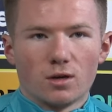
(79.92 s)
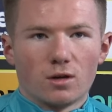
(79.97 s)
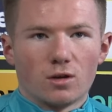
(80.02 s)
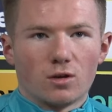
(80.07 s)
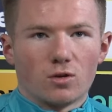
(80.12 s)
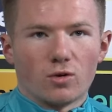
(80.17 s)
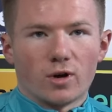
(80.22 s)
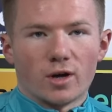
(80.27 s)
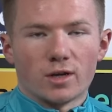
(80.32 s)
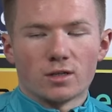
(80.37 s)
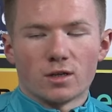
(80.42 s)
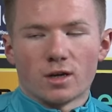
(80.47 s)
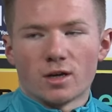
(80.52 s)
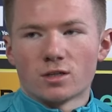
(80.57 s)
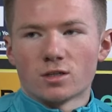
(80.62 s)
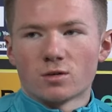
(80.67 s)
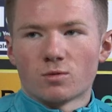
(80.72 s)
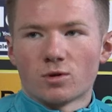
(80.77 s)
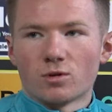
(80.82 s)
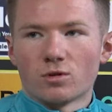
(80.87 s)
you know it
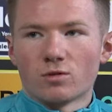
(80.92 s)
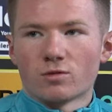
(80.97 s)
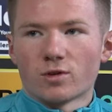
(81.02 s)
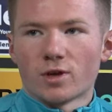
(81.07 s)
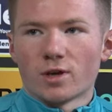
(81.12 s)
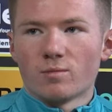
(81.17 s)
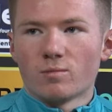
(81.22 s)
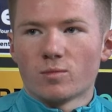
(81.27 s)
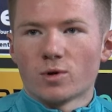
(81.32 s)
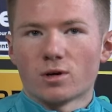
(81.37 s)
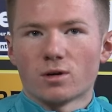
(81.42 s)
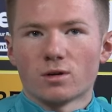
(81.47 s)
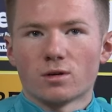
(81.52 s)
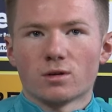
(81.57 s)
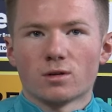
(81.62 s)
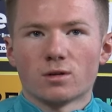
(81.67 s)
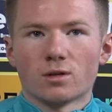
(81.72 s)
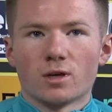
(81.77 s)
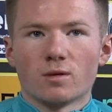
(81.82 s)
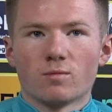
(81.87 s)
is a one-off game, but
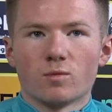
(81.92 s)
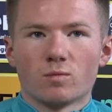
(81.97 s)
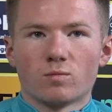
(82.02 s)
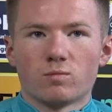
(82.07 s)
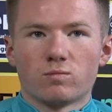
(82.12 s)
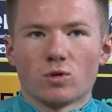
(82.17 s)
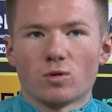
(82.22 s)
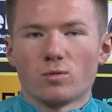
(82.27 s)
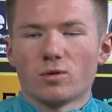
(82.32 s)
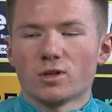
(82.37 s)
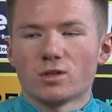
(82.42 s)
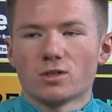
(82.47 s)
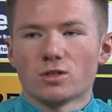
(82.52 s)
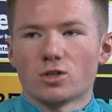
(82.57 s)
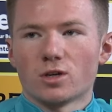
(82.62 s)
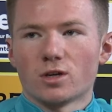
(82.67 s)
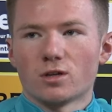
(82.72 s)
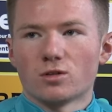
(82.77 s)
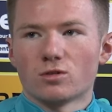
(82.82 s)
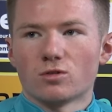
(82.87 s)
it probably doesn't
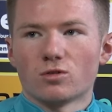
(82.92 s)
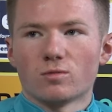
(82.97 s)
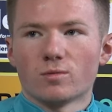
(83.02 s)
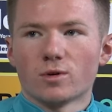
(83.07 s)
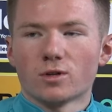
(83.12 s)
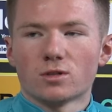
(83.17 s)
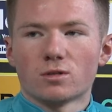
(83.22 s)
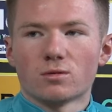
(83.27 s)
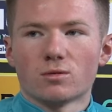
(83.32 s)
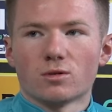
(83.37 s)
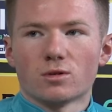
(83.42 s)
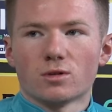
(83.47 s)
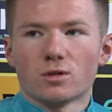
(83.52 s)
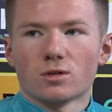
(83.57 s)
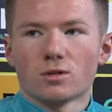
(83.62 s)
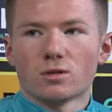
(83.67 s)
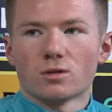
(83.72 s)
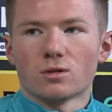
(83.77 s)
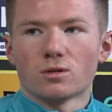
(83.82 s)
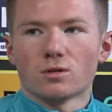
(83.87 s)
change too much, to be
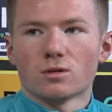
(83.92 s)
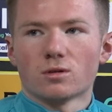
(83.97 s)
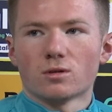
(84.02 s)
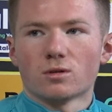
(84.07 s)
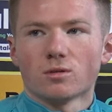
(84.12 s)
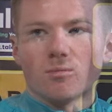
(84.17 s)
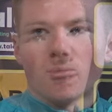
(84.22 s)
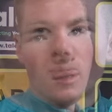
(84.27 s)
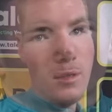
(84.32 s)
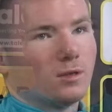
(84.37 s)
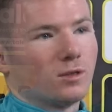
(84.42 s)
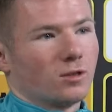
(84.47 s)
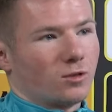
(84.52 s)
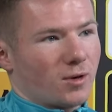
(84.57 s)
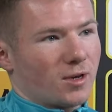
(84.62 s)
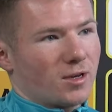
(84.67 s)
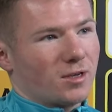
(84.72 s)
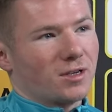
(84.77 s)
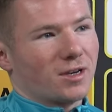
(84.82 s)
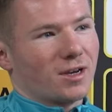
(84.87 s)
honest.
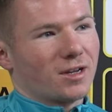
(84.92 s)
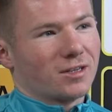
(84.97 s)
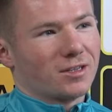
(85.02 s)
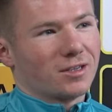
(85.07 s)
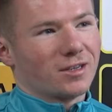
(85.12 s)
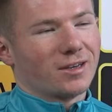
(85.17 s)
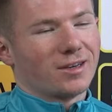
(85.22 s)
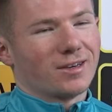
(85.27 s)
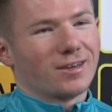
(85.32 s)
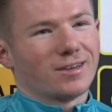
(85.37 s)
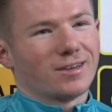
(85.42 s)
Twice, actually.